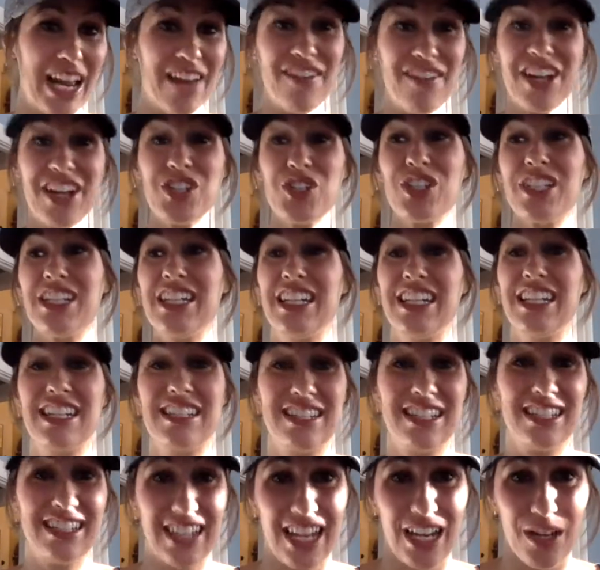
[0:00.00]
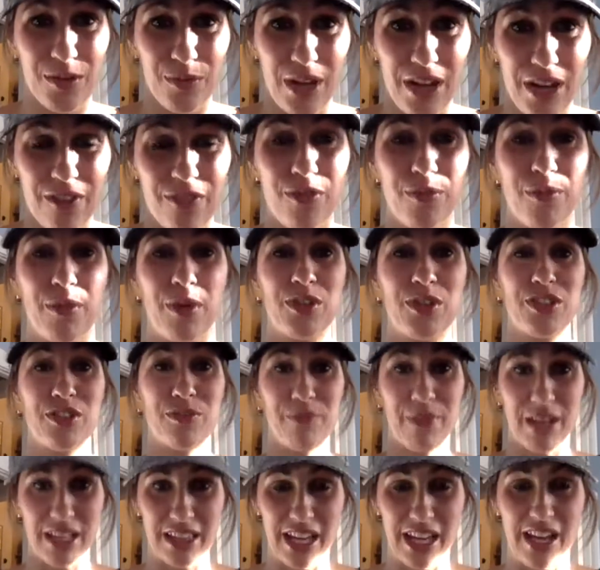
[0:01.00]
I've actually needed to gain weight for most of
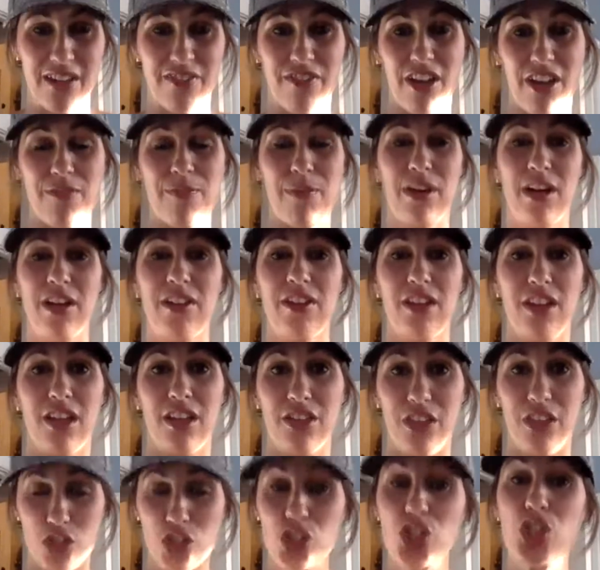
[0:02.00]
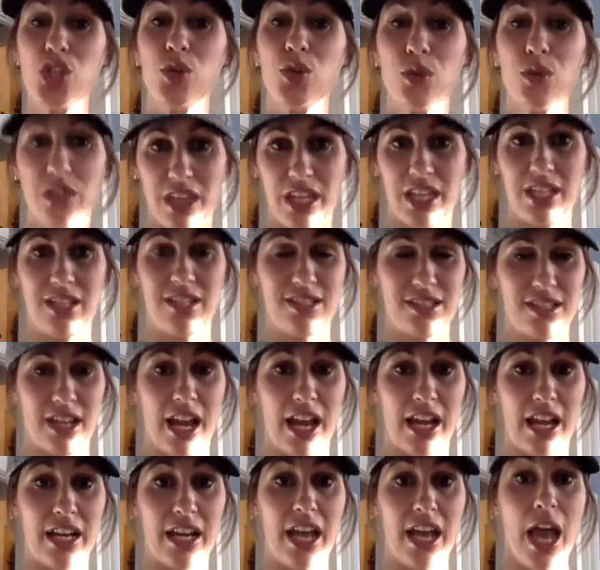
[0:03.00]
my life. I've been on the the too thin
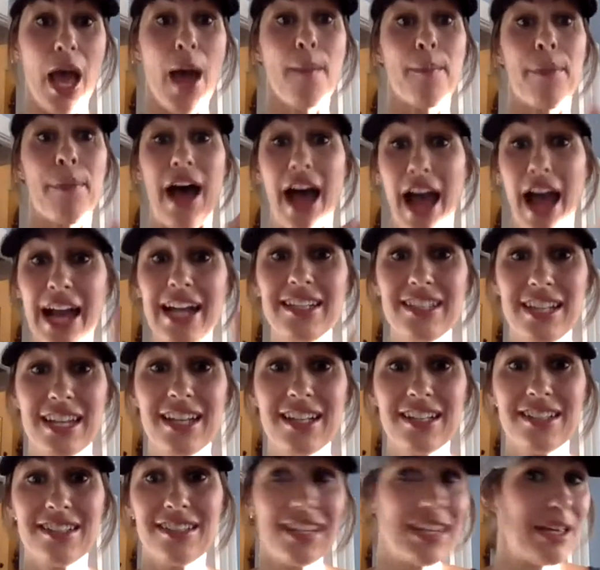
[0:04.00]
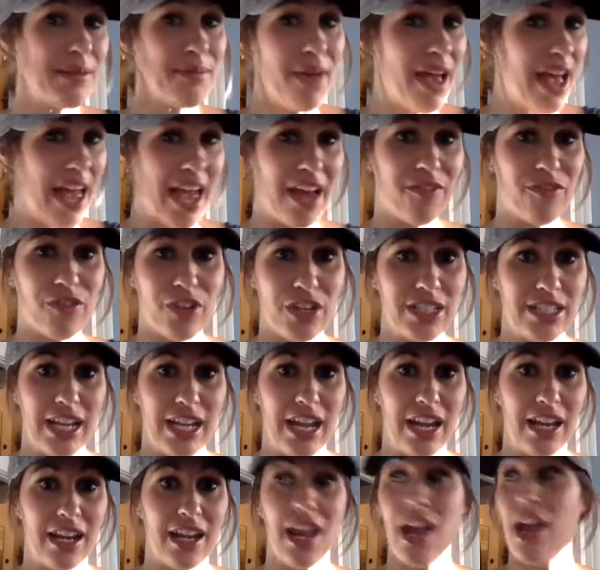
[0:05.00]
side, but I take Slim every
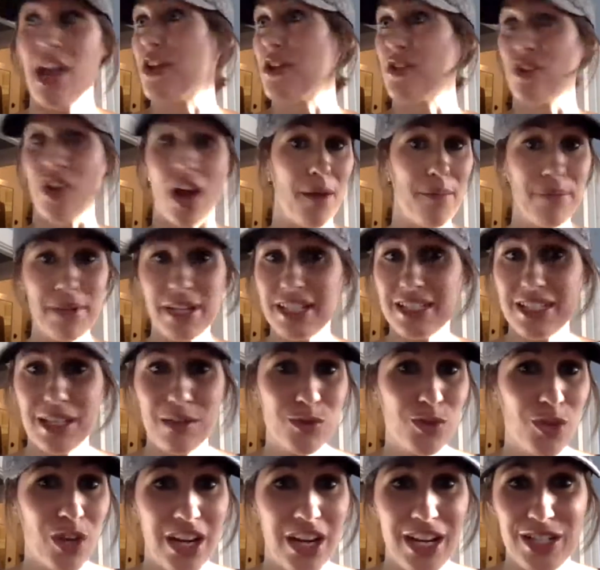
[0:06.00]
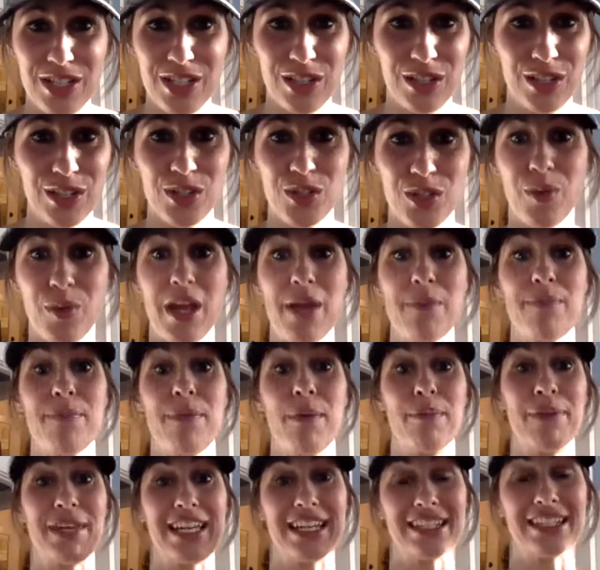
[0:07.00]
day not because I'm trying to lose weight,
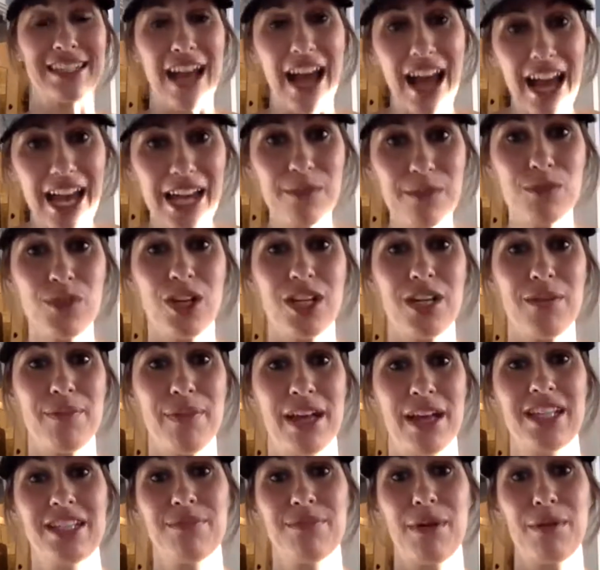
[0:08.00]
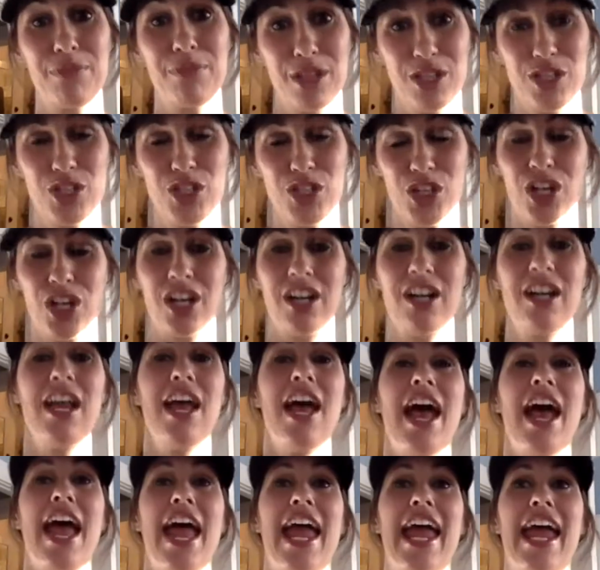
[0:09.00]
but because I am trying to balance my blood sugar.
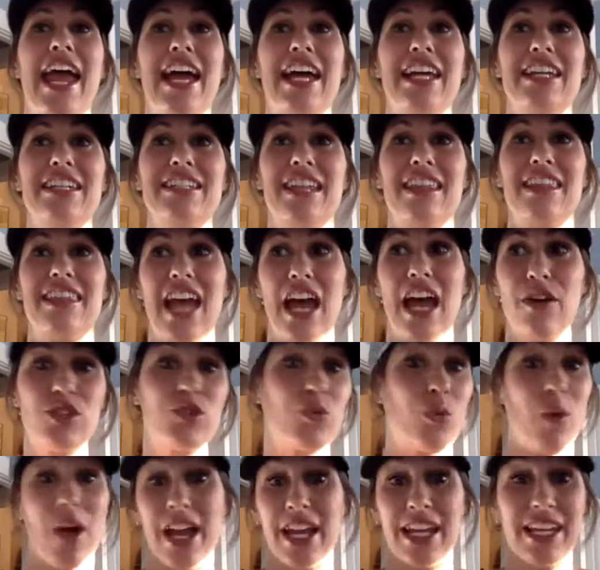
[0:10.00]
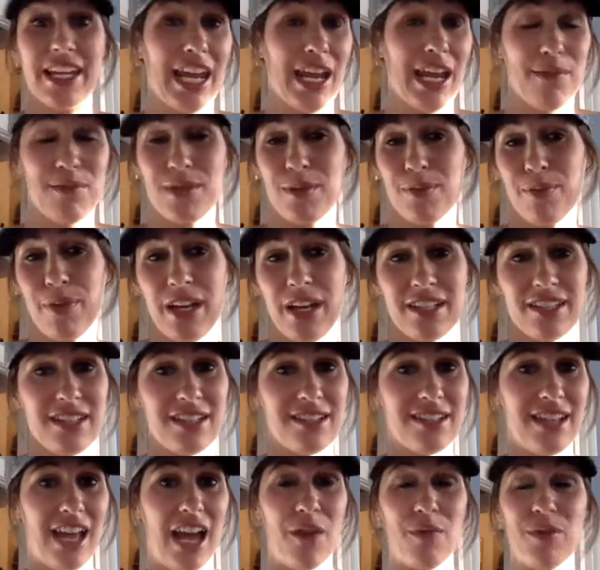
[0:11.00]
And that's why I came to
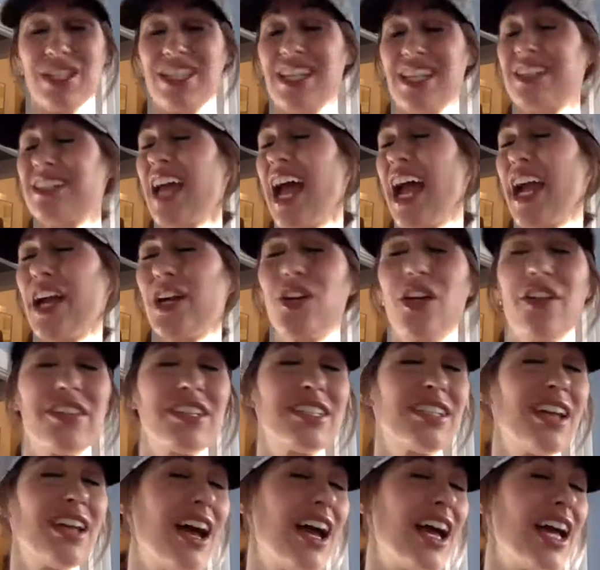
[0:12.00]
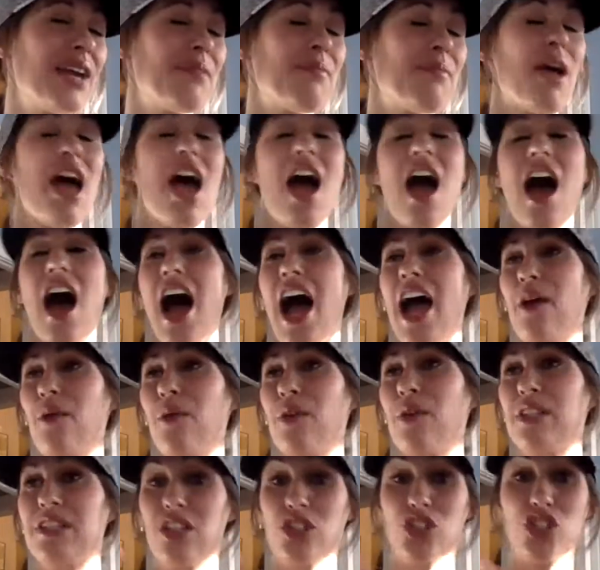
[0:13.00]
Plexus. I was tired all the time. I
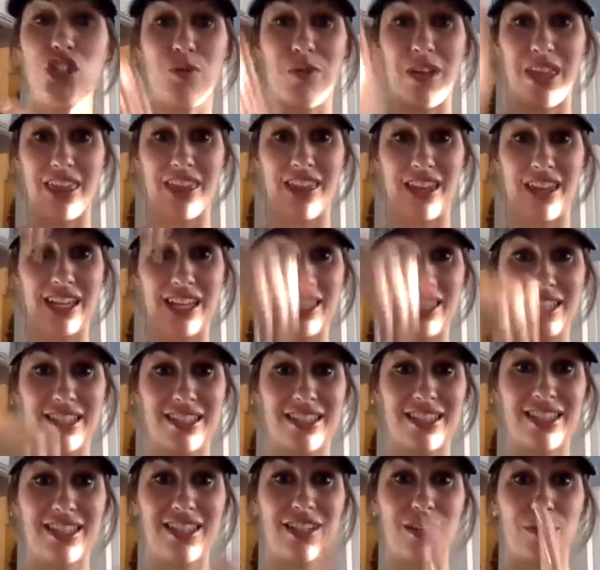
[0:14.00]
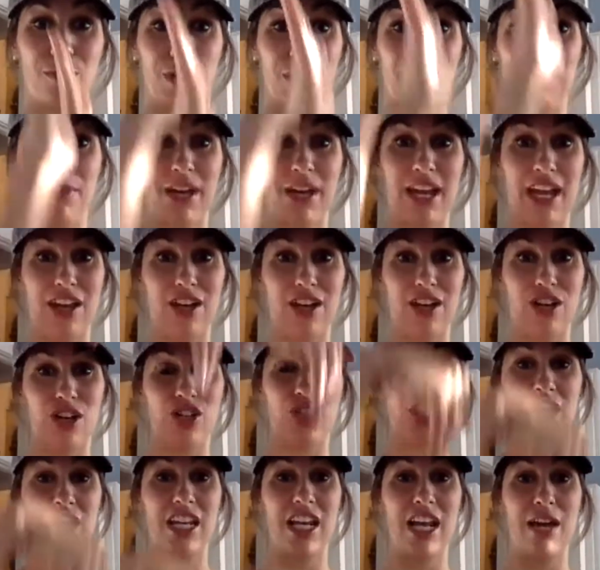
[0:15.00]
was doing this with my
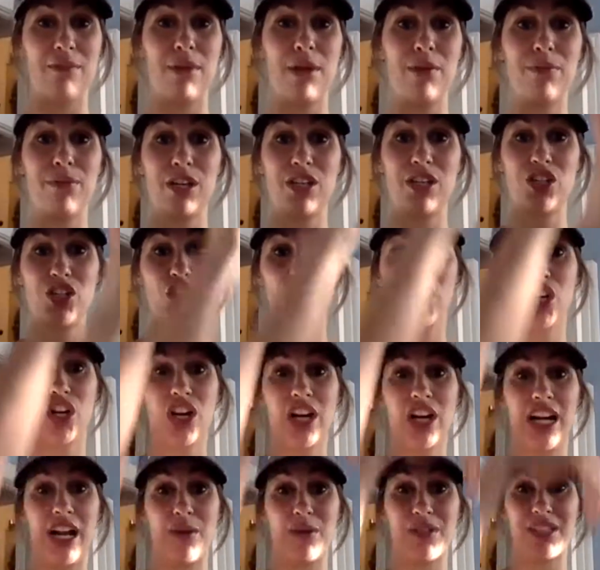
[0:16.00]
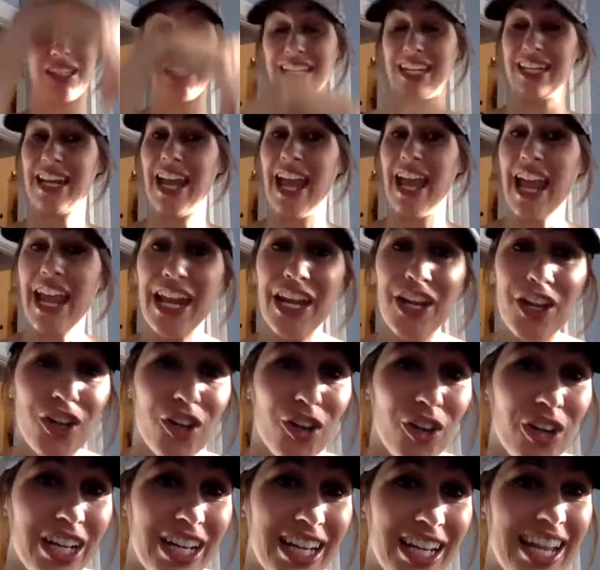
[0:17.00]
energy and my blood sugar, and I was getting
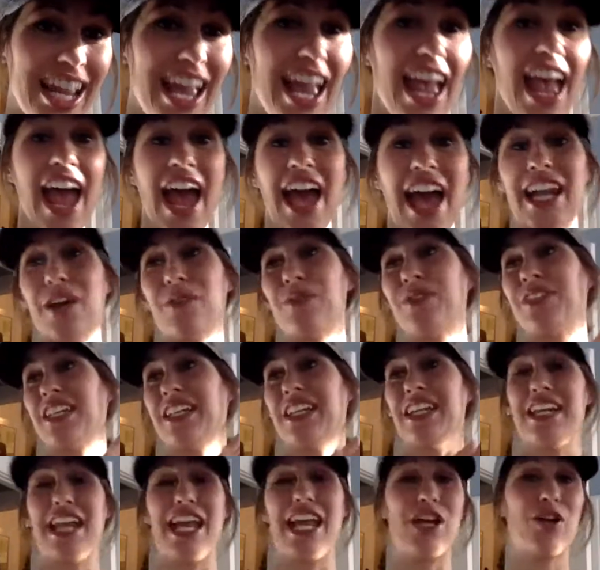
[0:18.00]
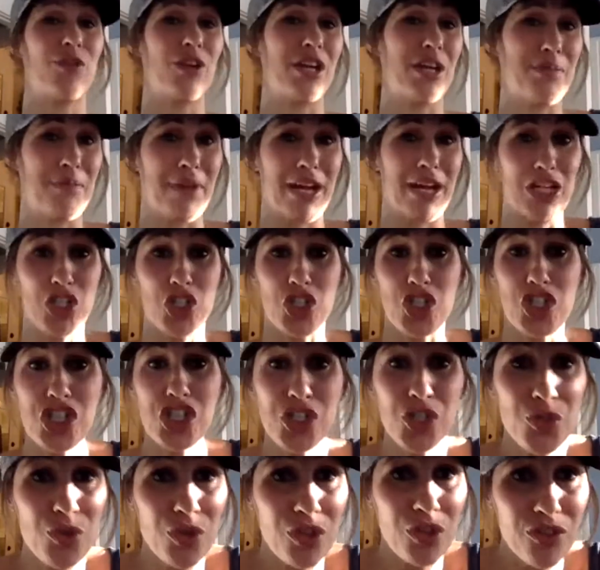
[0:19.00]
hangry, and I was getting angry at my
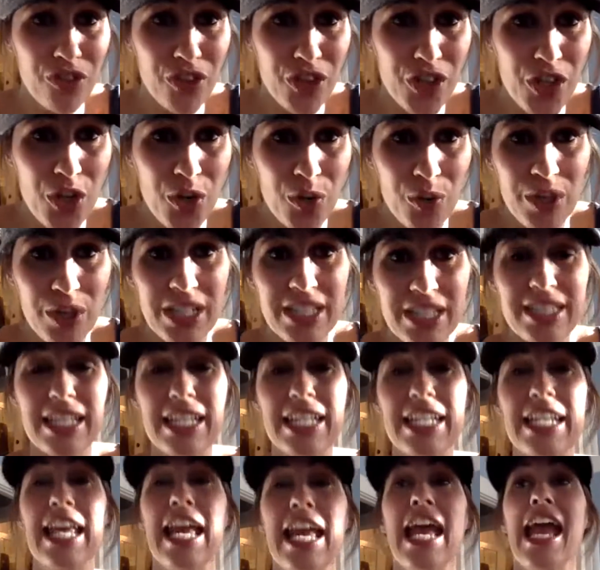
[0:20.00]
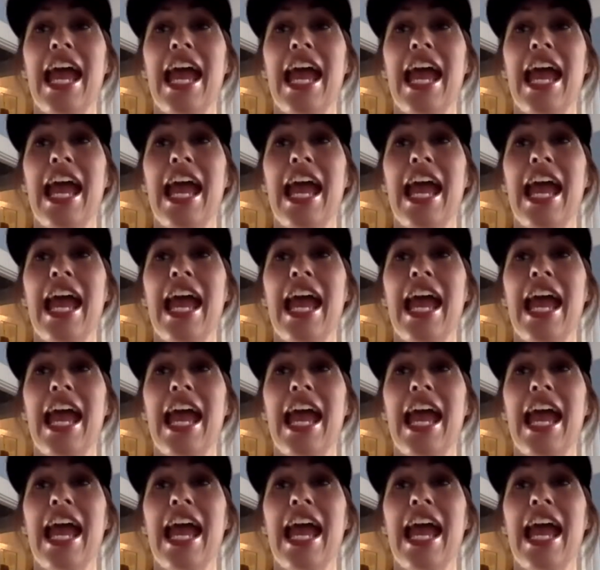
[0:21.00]
children for no reason.